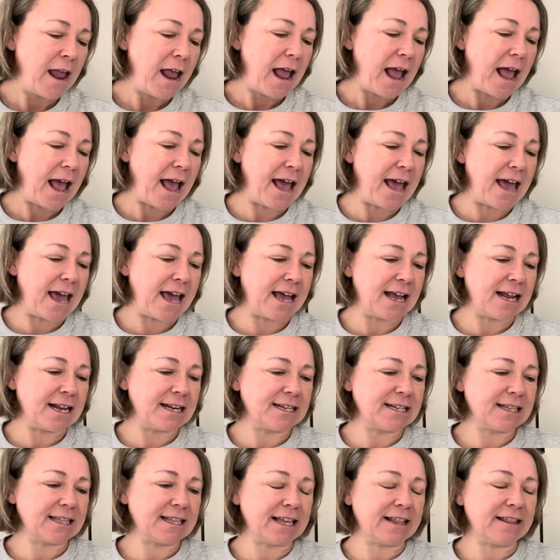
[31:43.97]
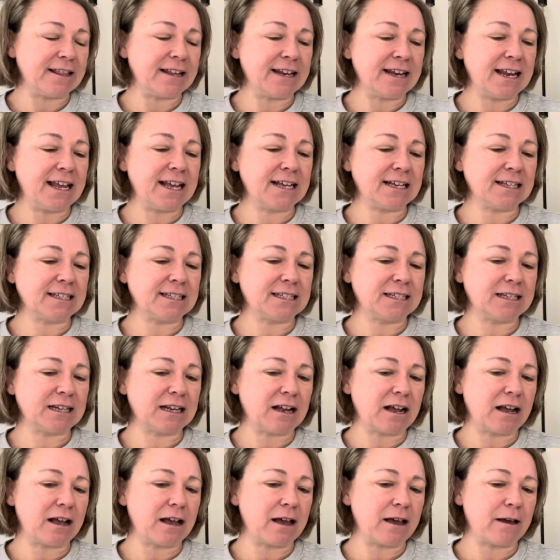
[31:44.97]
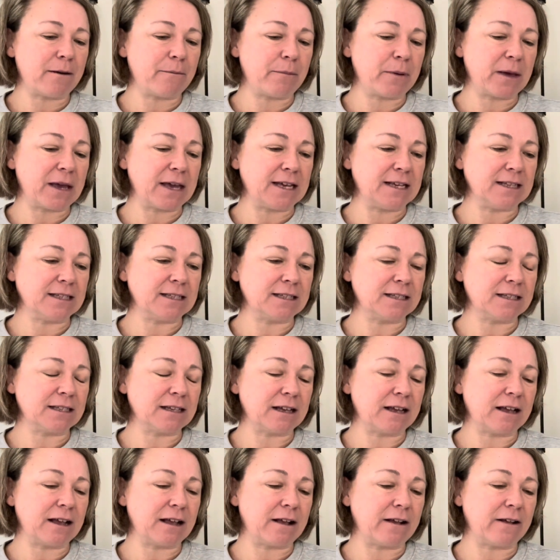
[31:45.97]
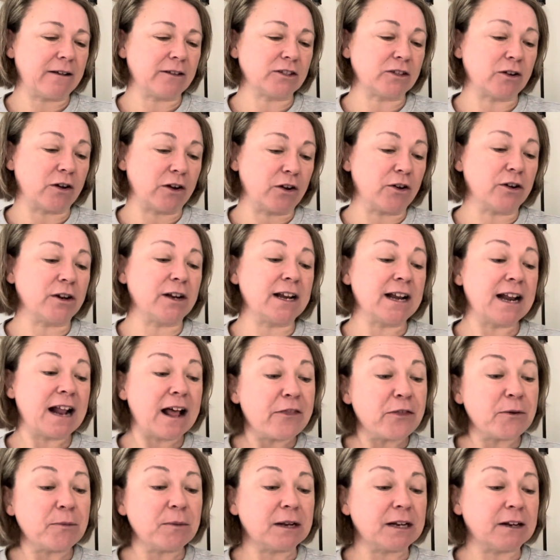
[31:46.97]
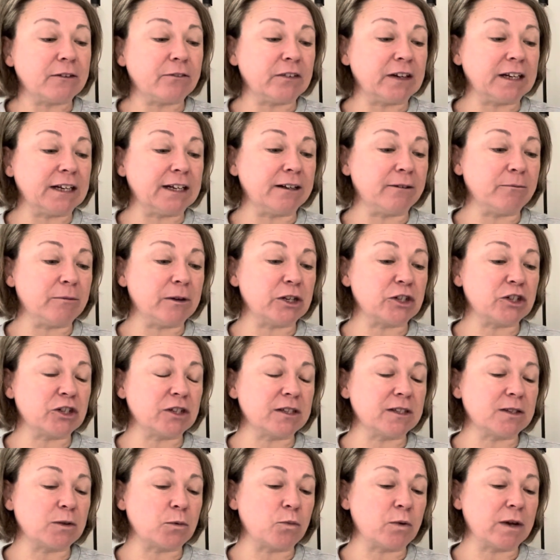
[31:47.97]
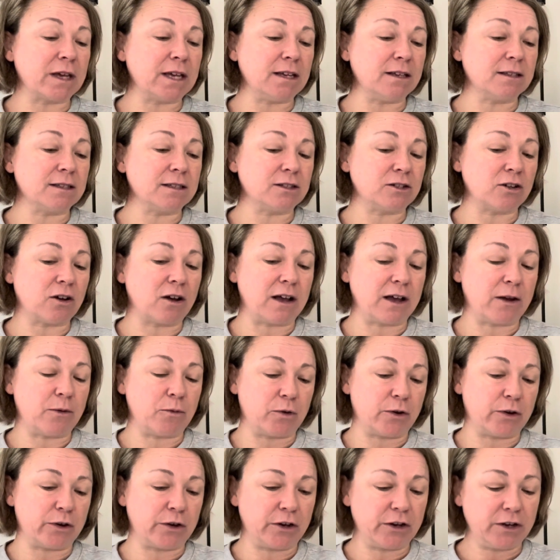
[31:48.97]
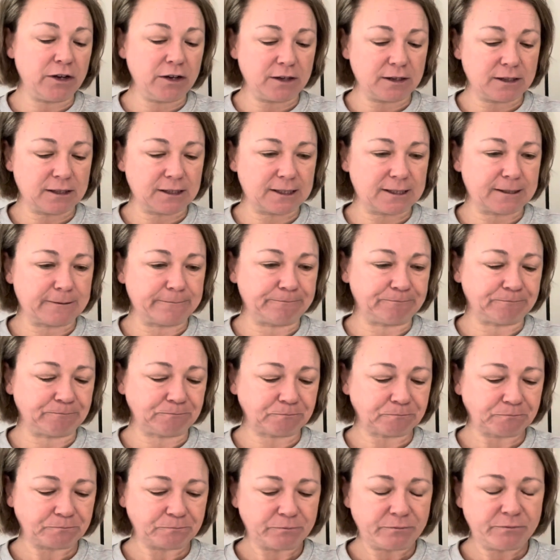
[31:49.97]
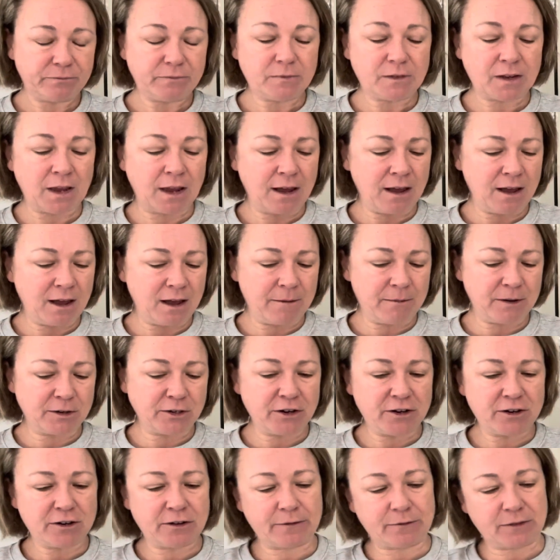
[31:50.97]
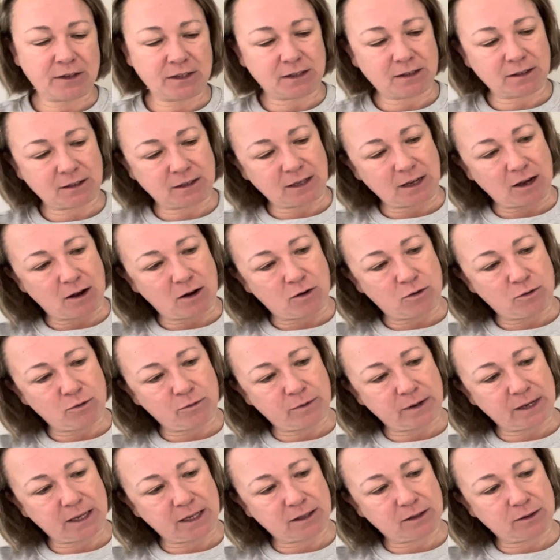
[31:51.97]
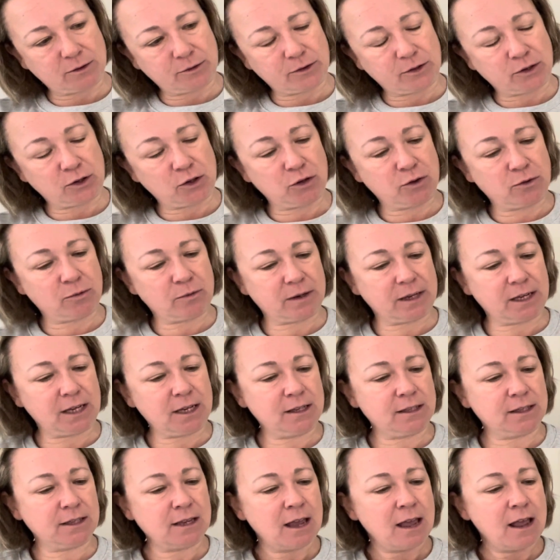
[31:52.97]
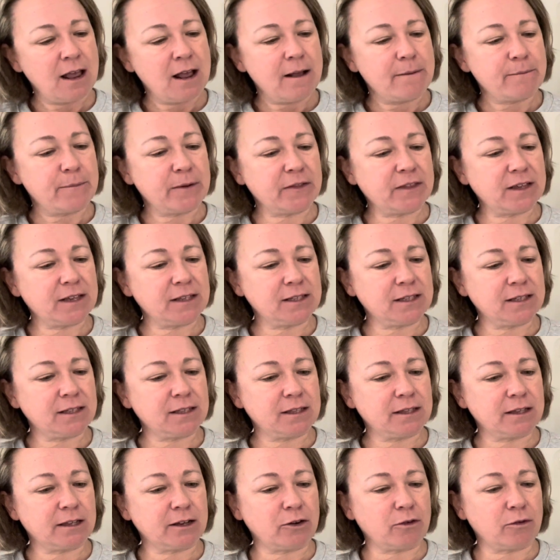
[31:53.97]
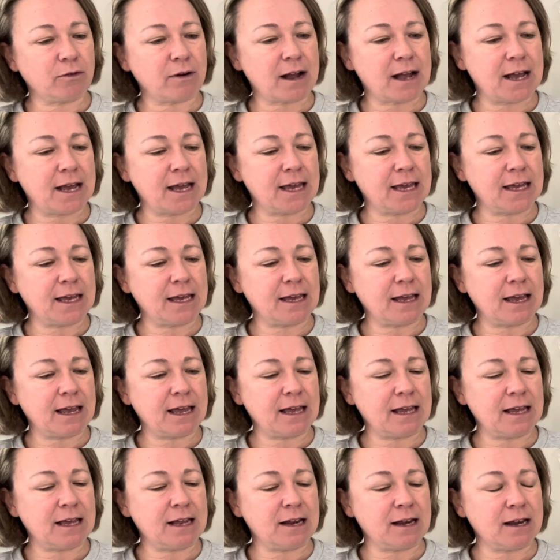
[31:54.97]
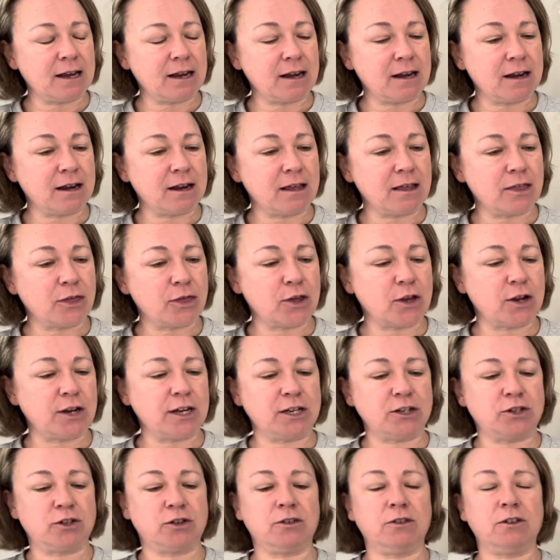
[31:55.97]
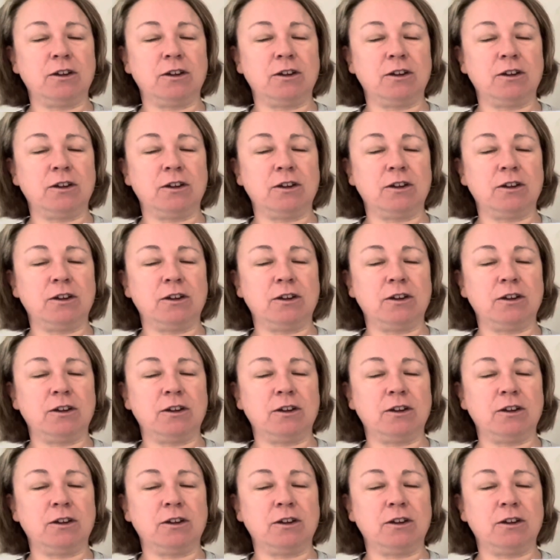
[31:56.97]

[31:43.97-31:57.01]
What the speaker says: And then the next piece, so I got another bit of linen, which is a Weeks Dye Works. I don't know if this is the old Weeks or the new Weeks, but this is the grey in 32